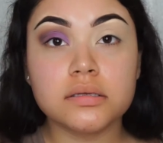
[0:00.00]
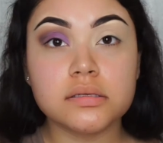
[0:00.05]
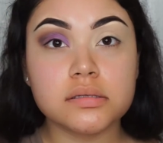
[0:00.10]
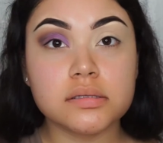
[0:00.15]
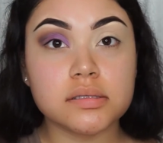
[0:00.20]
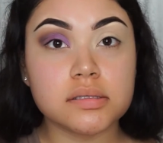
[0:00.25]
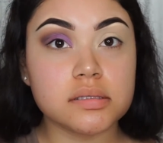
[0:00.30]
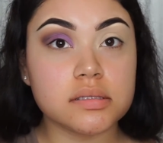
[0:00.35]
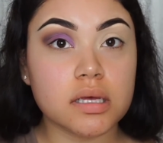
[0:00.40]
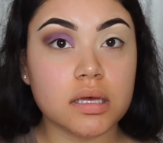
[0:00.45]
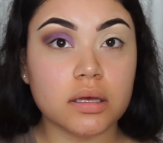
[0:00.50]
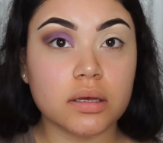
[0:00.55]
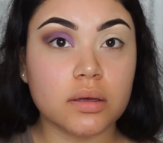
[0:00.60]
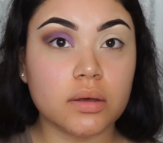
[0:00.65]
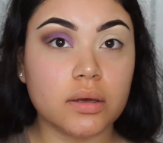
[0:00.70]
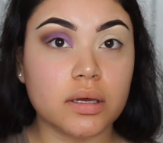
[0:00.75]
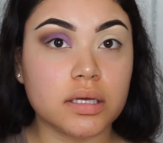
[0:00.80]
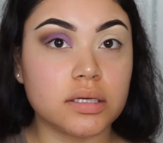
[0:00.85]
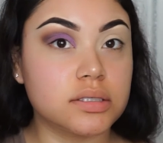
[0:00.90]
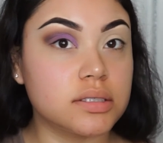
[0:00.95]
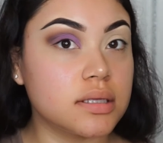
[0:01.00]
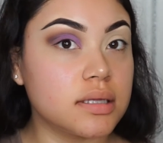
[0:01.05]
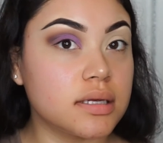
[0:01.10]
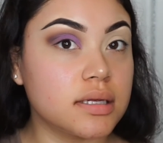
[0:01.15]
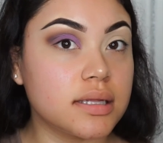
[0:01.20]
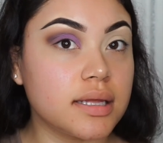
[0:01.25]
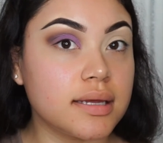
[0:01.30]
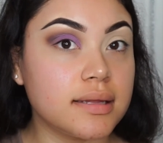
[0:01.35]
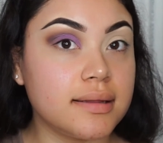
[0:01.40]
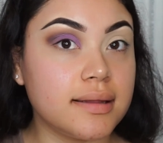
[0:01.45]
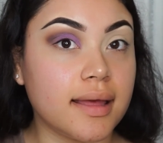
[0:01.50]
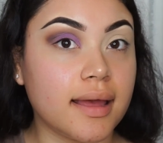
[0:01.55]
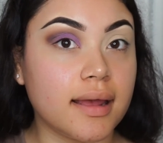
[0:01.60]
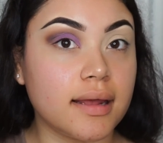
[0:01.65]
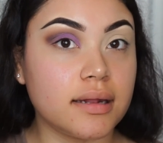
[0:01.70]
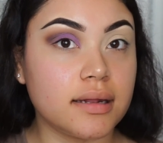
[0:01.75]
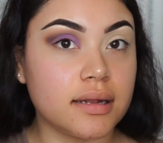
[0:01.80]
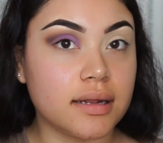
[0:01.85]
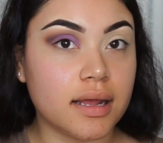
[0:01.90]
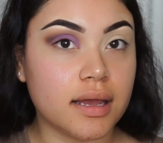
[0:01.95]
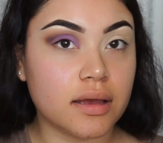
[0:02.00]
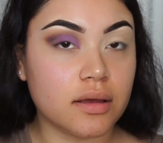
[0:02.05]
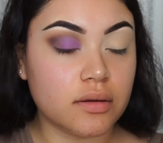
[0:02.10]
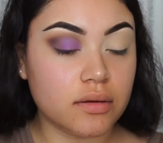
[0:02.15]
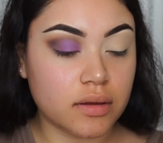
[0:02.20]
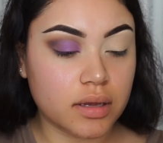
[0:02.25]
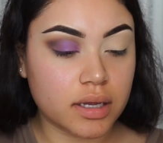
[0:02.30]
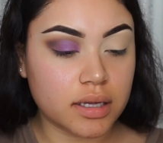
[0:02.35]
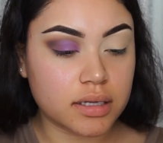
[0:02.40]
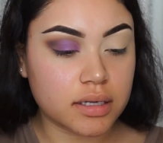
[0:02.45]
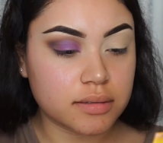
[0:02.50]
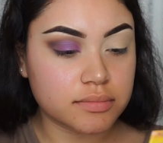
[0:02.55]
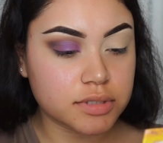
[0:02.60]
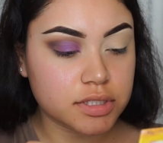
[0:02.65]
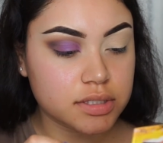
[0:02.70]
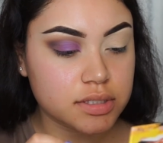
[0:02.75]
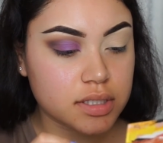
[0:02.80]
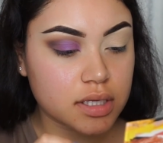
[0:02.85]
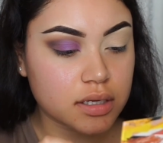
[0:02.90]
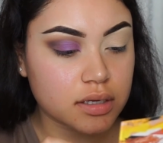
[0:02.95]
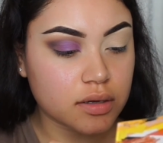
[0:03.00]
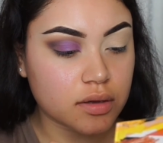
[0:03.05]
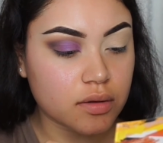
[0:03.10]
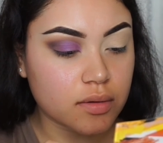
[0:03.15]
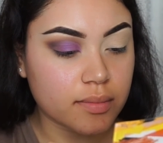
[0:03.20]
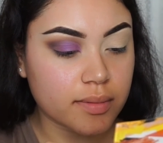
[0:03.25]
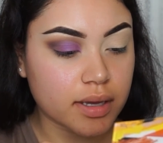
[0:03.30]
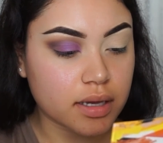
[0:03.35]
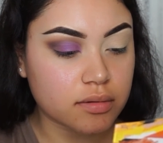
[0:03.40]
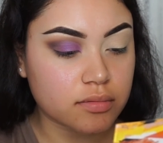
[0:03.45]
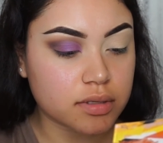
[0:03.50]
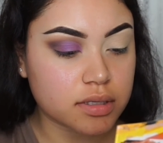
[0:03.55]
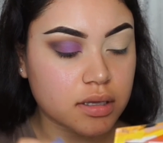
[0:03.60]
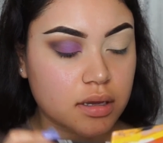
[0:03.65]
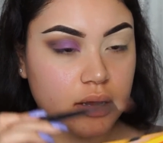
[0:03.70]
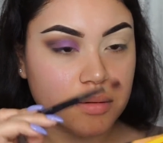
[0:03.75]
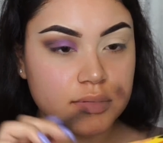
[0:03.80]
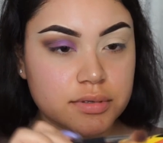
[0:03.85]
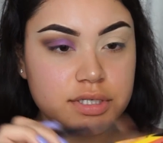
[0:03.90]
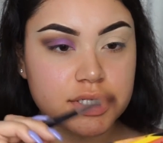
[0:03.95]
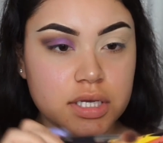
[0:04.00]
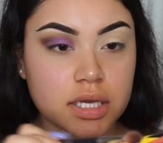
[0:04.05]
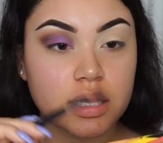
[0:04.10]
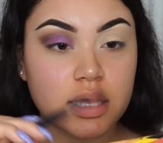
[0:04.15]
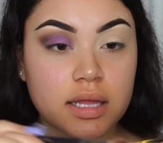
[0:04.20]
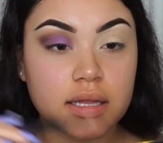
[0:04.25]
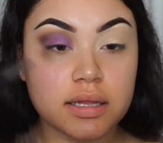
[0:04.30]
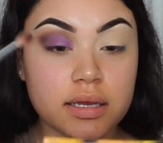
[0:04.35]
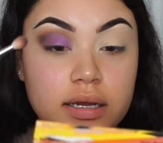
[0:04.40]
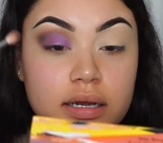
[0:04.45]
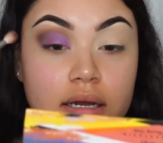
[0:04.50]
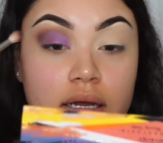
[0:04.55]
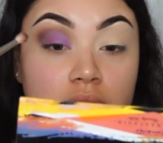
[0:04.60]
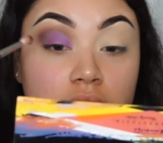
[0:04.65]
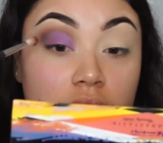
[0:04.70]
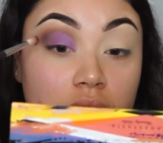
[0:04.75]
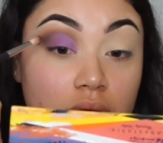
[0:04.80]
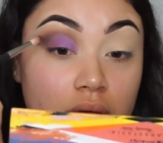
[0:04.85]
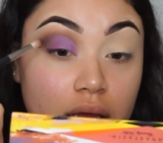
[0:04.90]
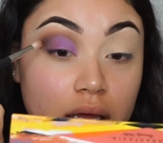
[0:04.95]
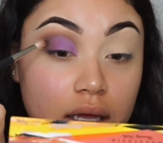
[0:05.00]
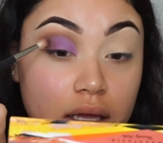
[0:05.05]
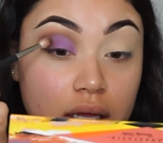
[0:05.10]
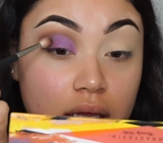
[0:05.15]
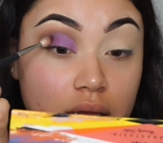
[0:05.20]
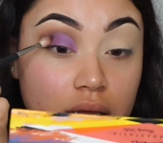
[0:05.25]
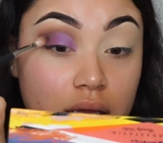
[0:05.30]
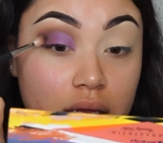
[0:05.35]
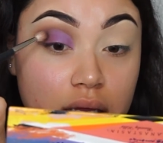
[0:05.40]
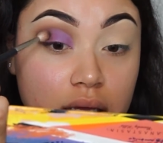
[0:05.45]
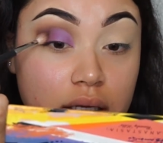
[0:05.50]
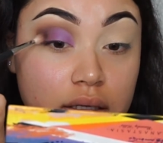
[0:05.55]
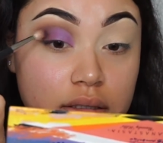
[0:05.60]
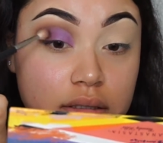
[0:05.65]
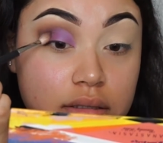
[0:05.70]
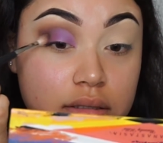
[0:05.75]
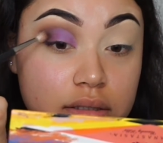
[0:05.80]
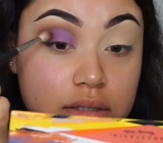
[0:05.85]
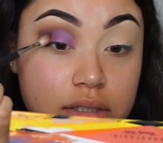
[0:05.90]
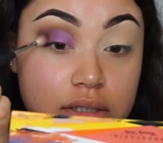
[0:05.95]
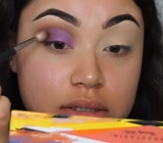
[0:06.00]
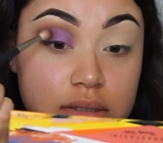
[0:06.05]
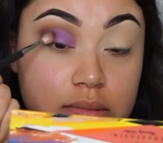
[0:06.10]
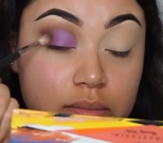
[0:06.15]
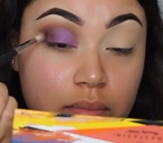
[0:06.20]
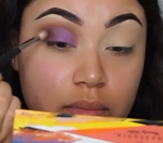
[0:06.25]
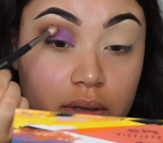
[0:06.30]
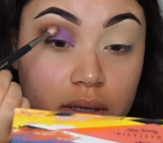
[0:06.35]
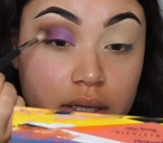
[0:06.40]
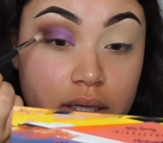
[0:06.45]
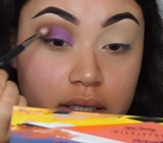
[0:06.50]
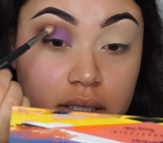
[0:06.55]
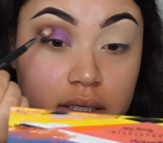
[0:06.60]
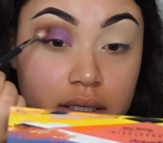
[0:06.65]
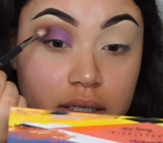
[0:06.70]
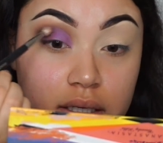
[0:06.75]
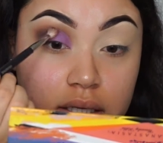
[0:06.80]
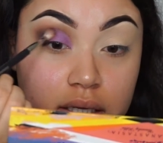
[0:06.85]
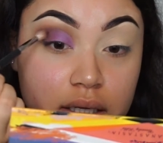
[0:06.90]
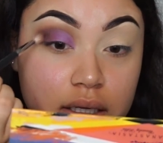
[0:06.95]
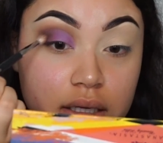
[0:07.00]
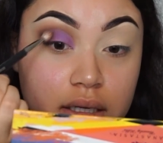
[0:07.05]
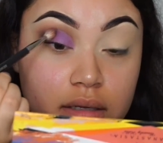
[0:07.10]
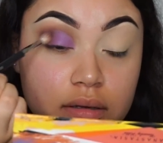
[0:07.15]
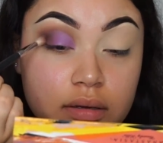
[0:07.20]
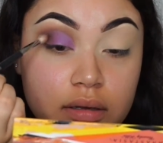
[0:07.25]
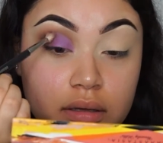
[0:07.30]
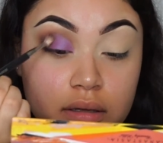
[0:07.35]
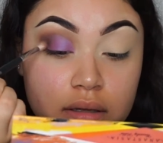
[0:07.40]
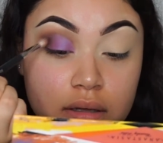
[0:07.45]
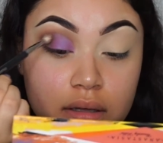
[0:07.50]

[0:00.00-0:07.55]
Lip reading: So it should look like that now, and I'm just gonna go back with the Aubergine color and just blend it in.